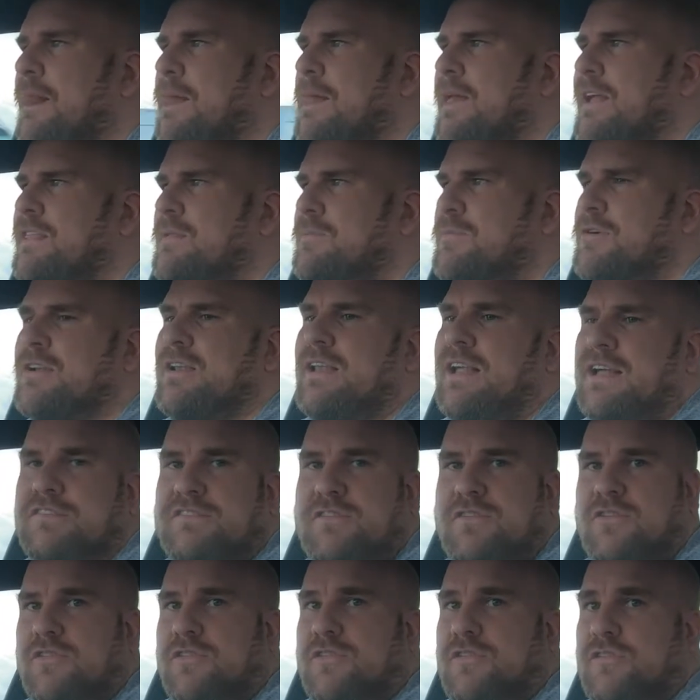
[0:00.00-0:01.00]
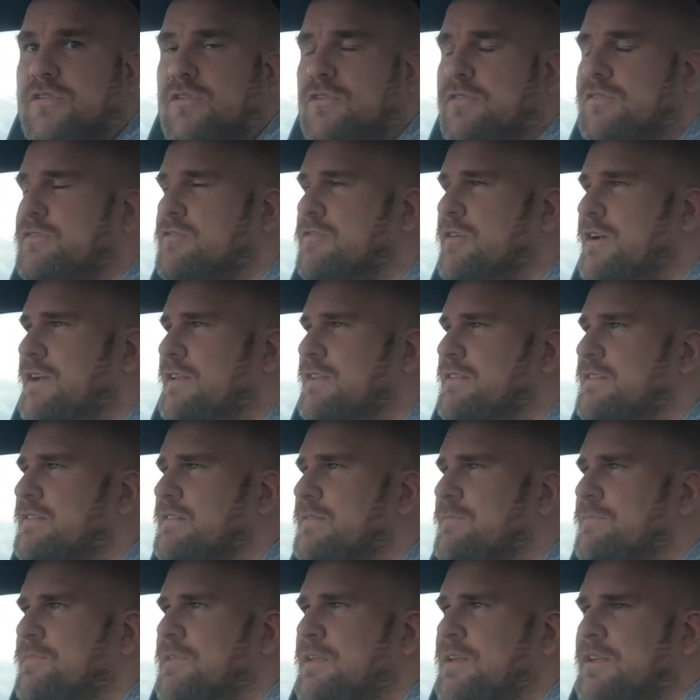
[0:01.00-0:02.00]
In the Model S you've got the 2 screens.
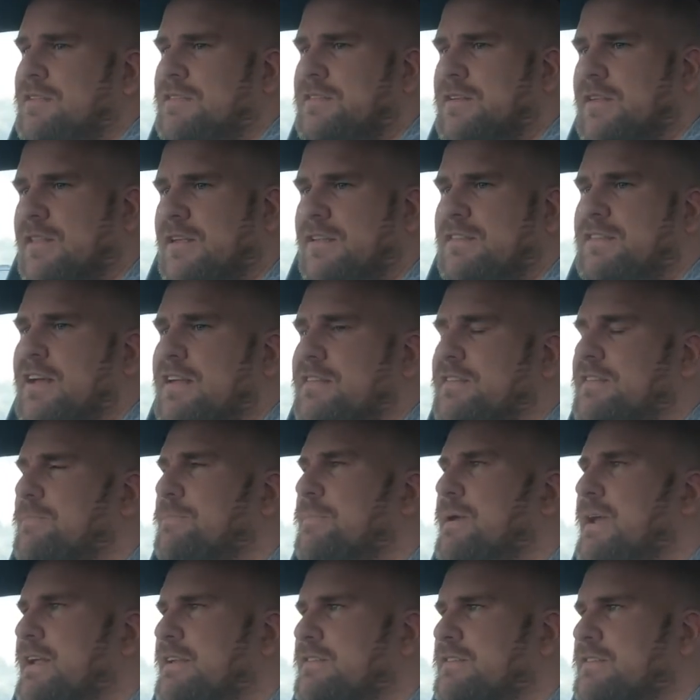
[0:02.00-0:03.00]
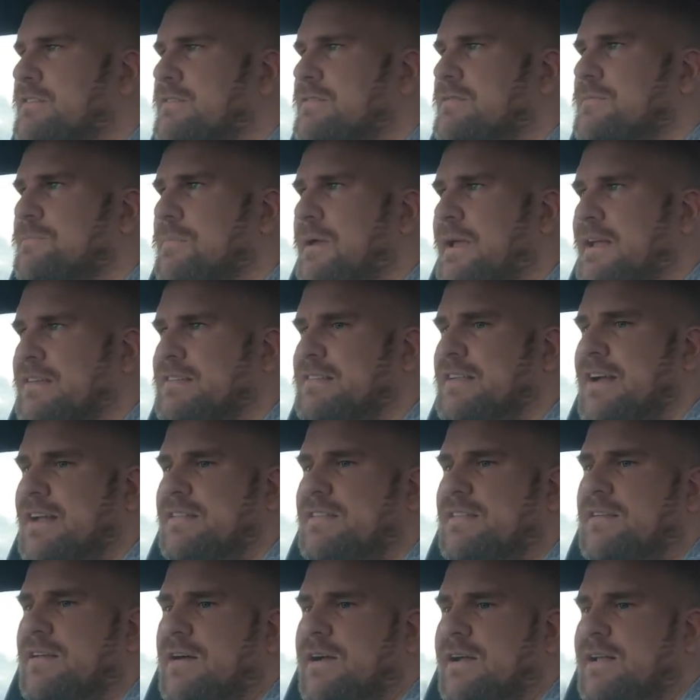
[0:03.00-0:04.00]
So this has a big
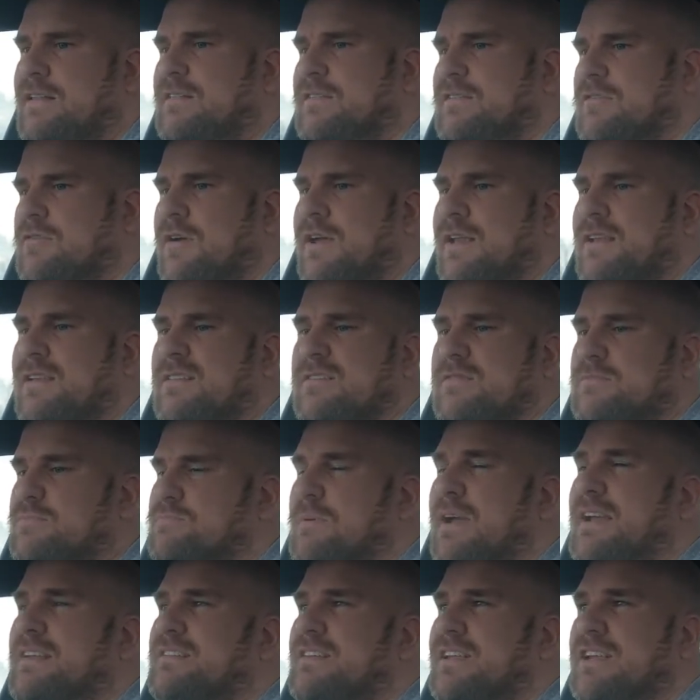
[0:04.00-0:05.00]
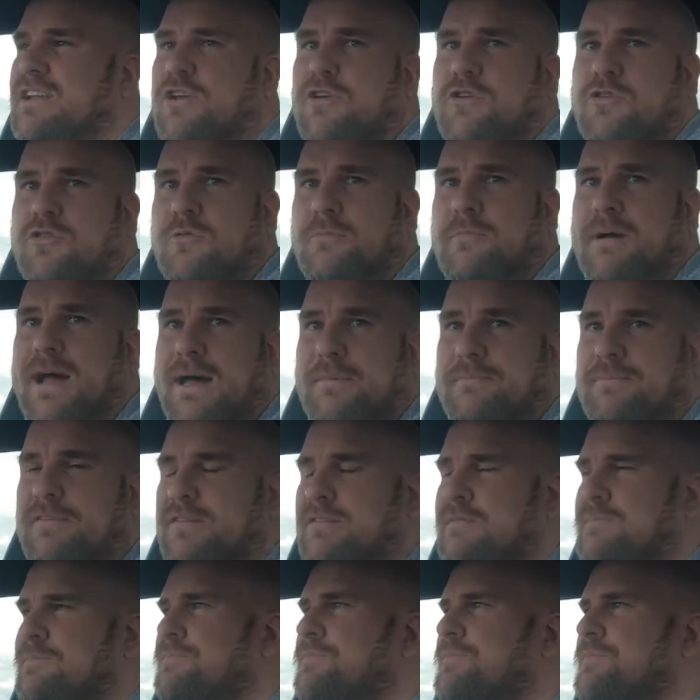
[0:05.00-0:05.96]
satellite screen, it's basically Google Maps.